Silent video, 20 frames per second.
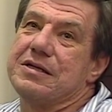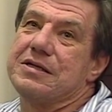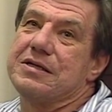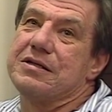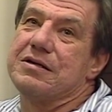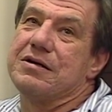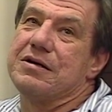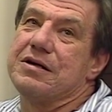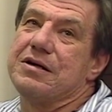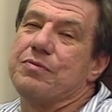
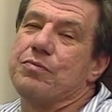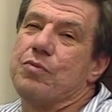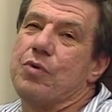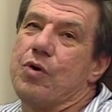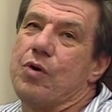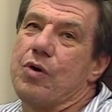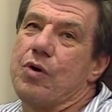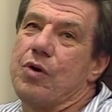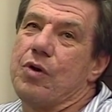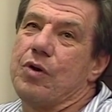not
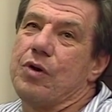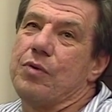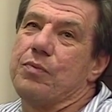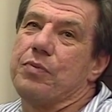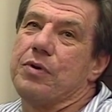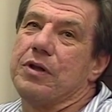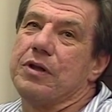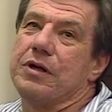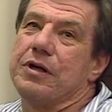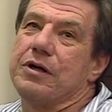immoral or
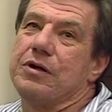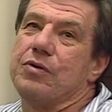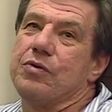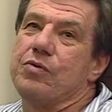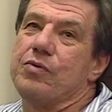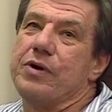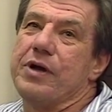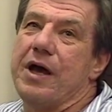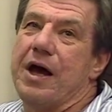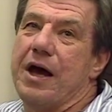
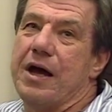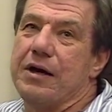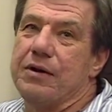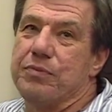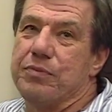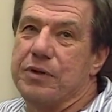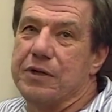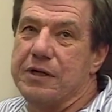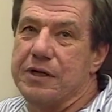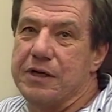
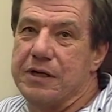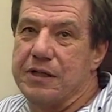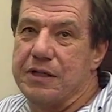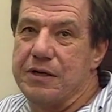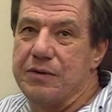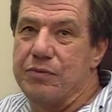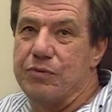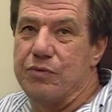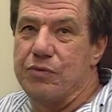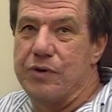
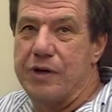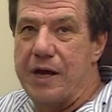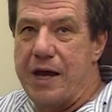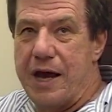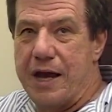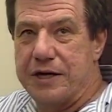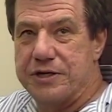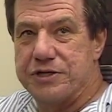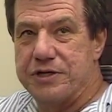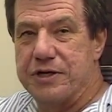politically
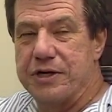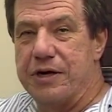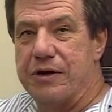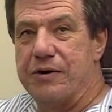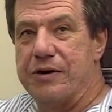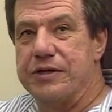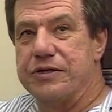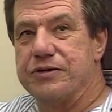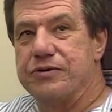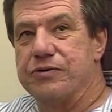
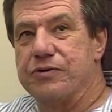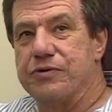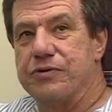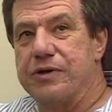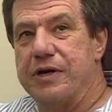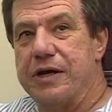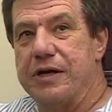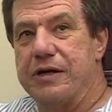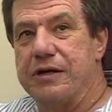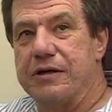reactionary to
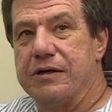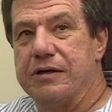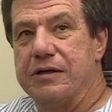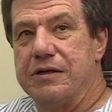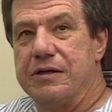create a